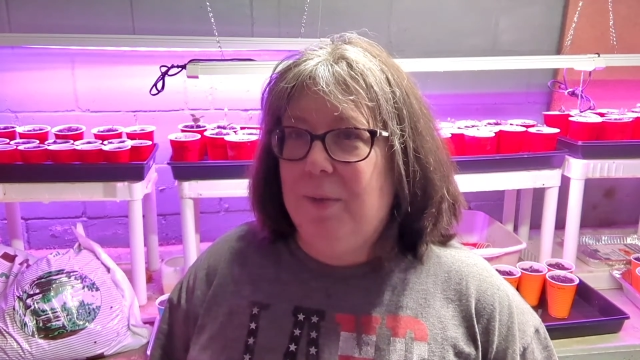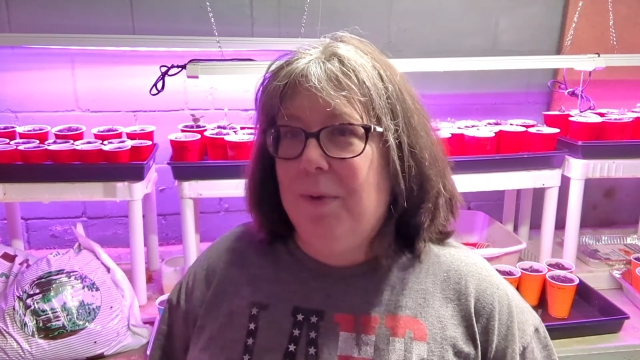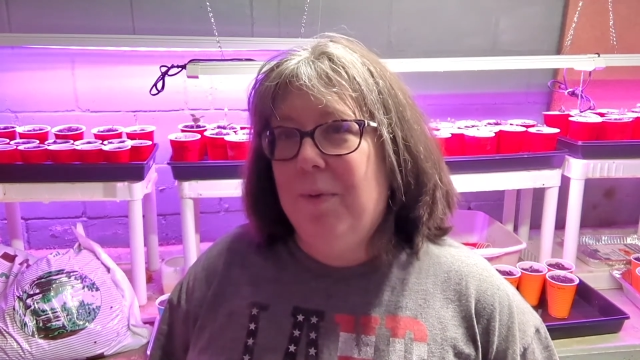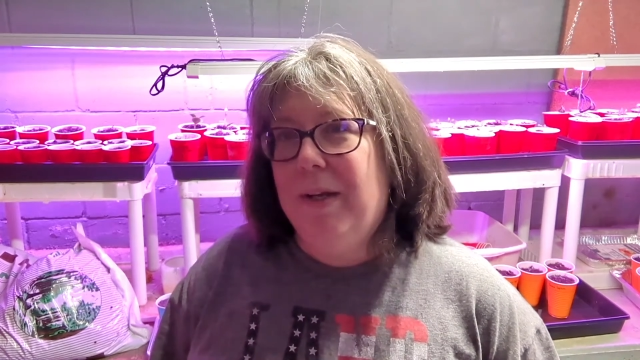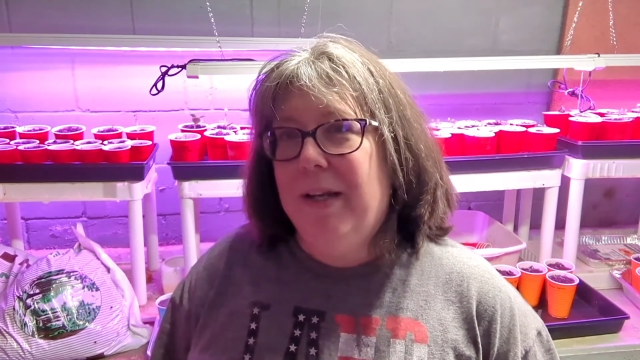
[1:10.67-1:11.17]
we
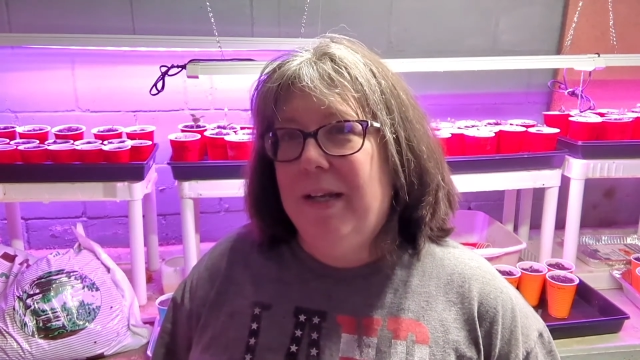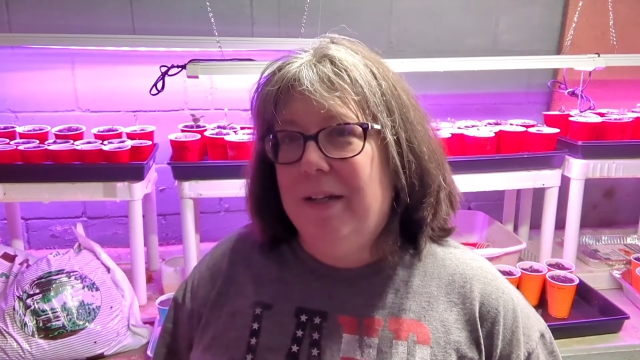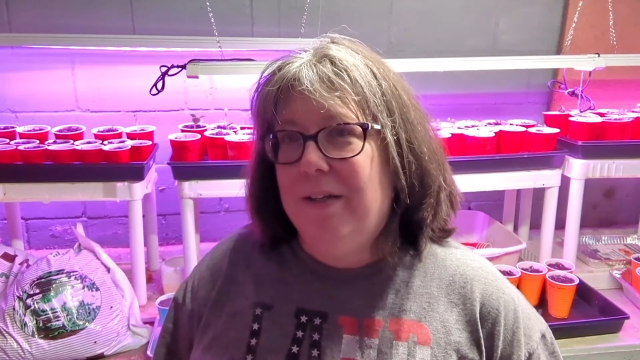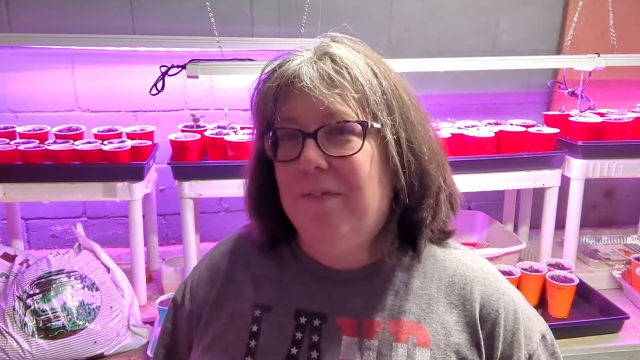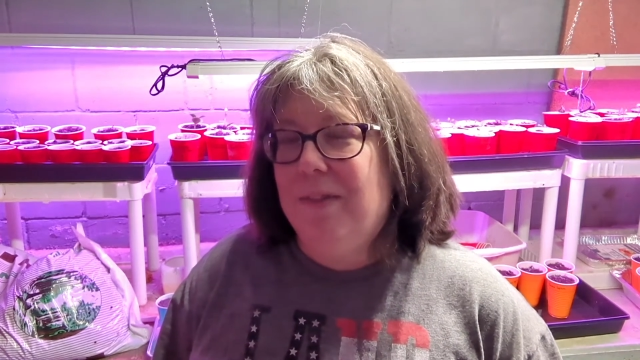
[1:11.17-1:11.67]
went ahead
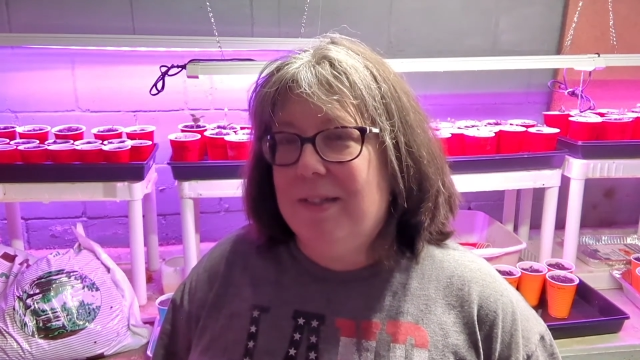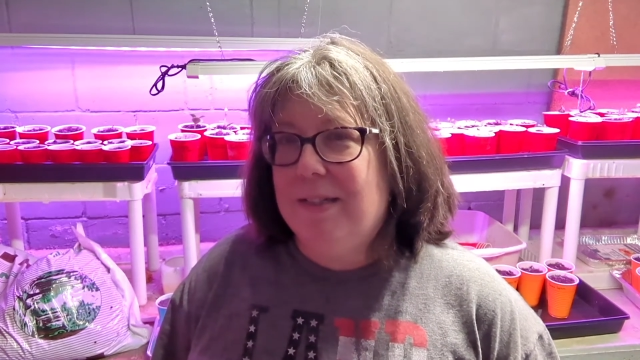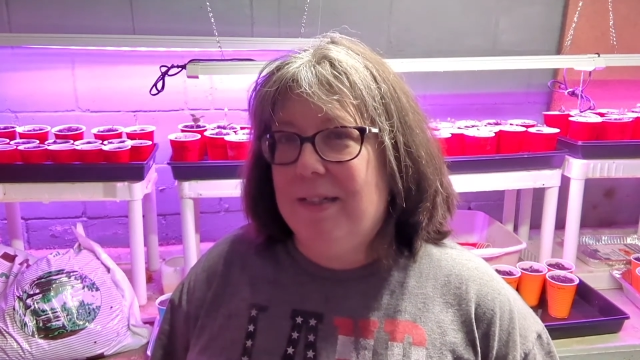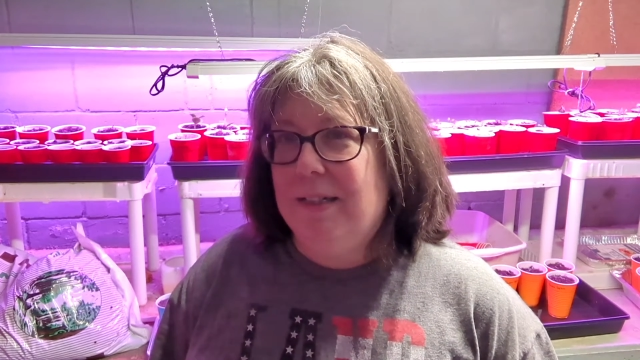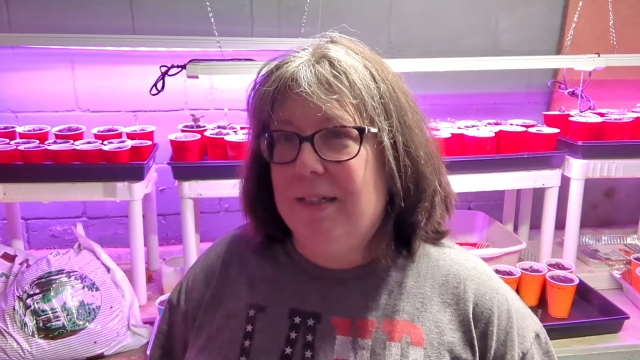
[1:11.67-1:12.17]
and
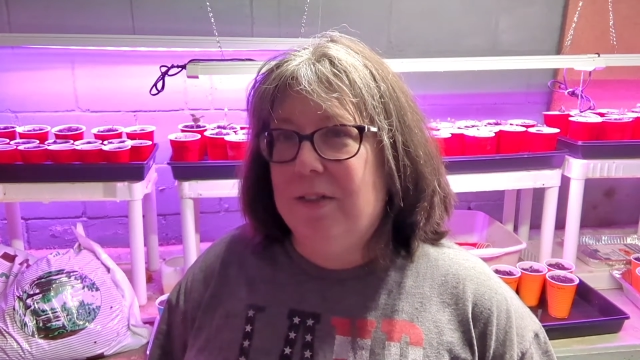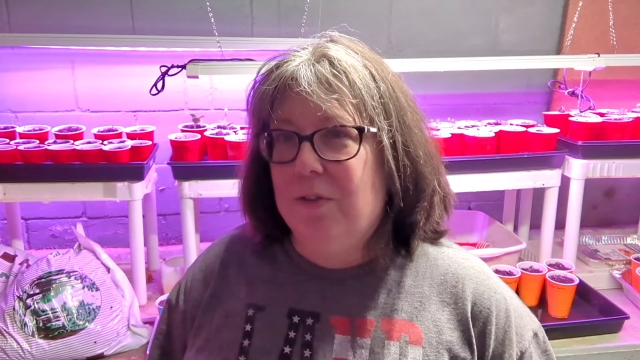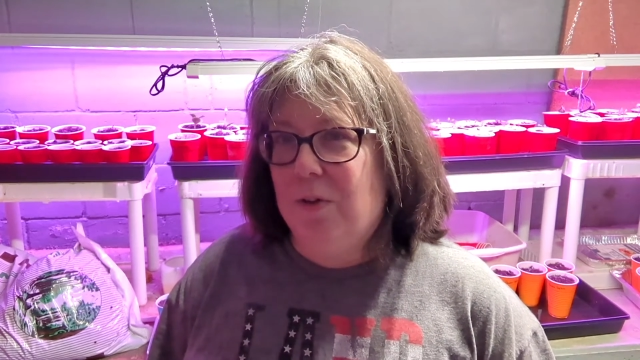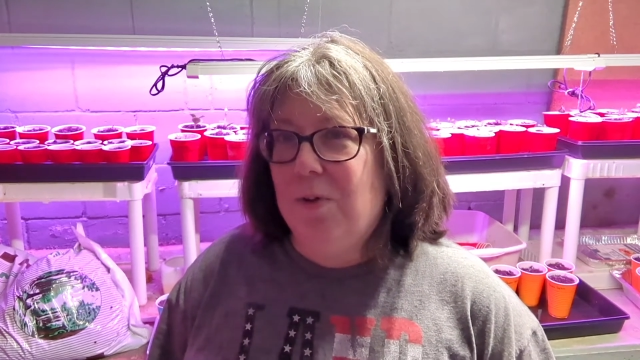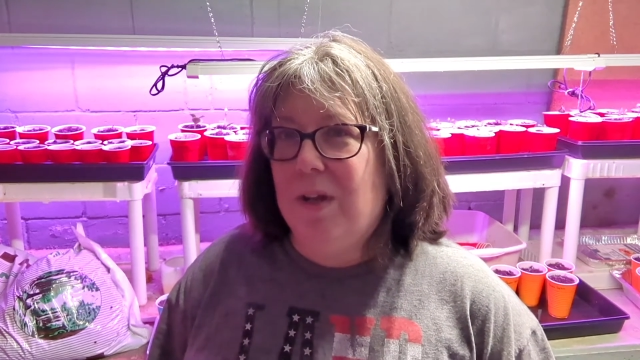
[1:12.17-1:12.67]
invested it in the
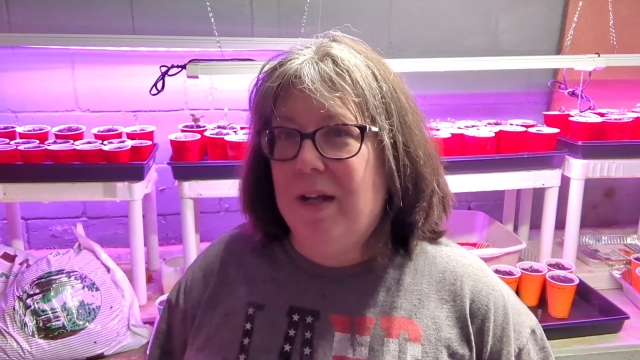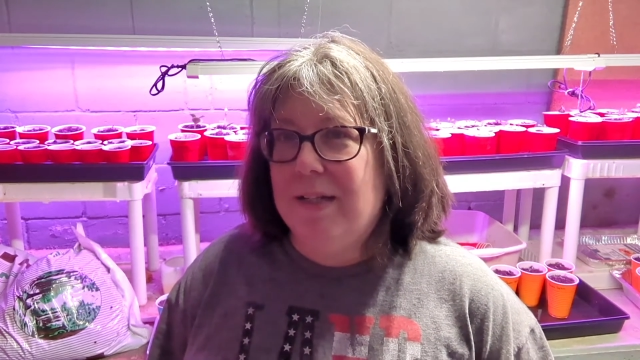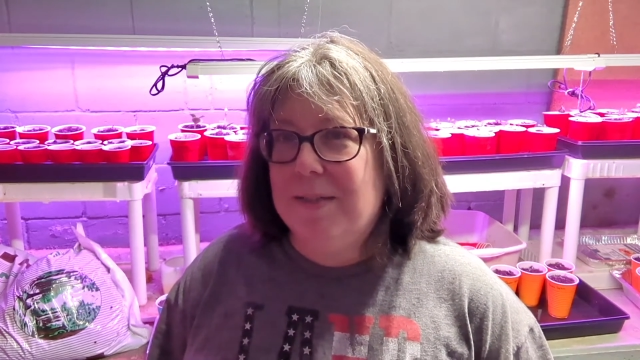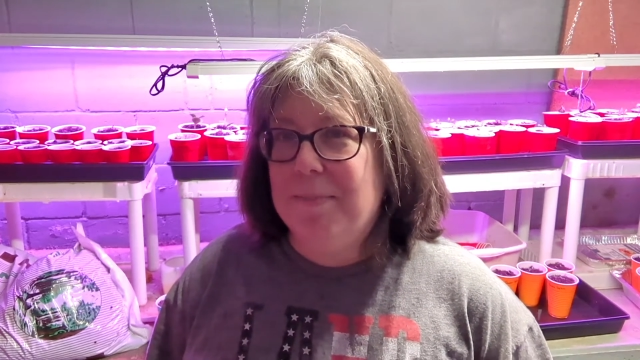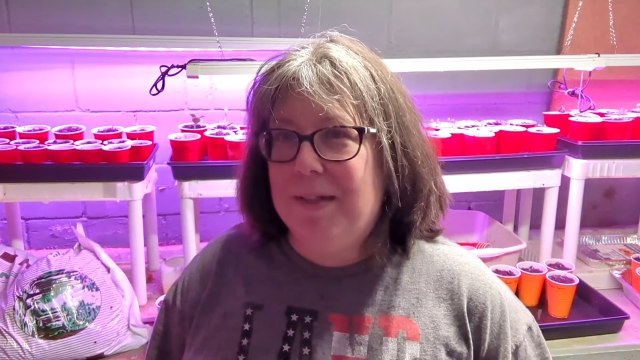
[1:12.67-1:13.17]
grow
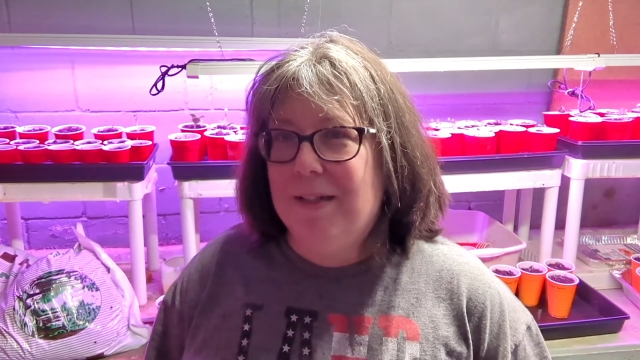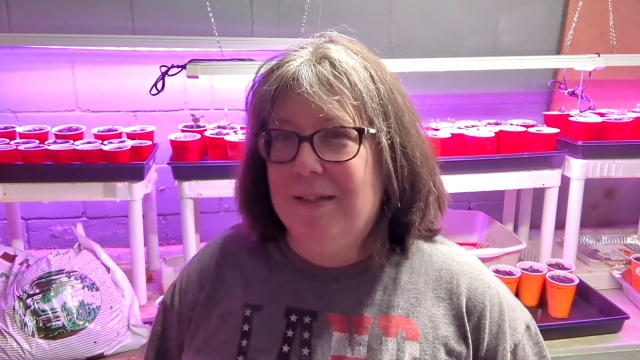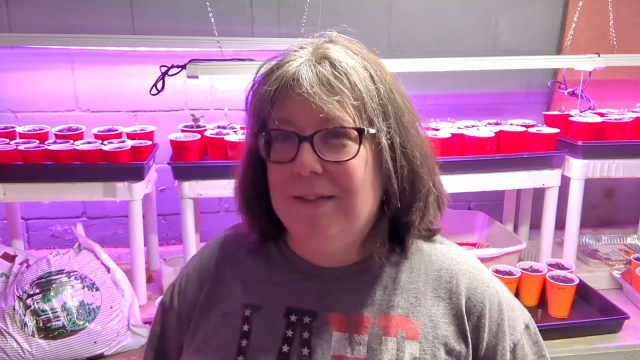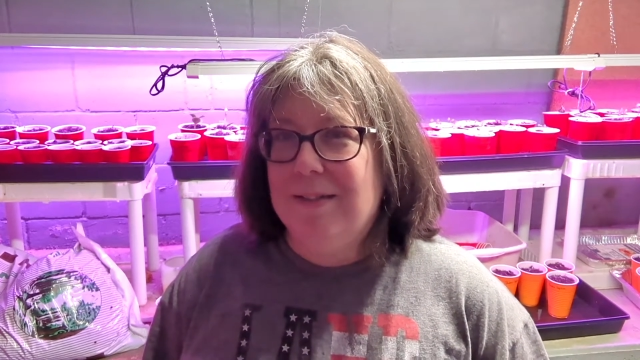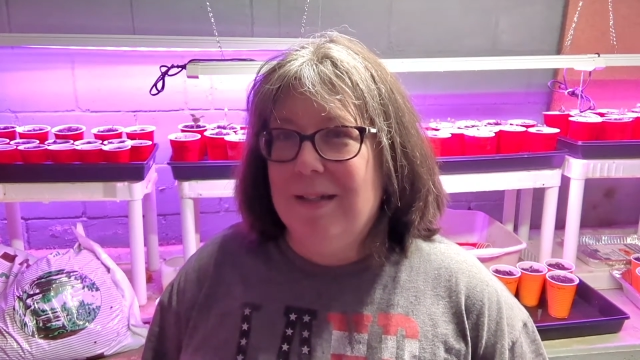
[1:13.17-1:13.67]
lights
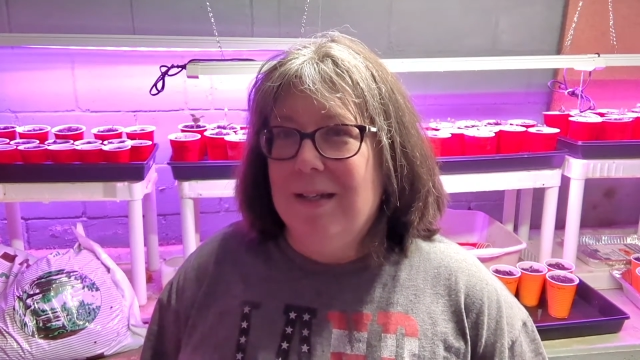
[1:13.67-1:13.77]
because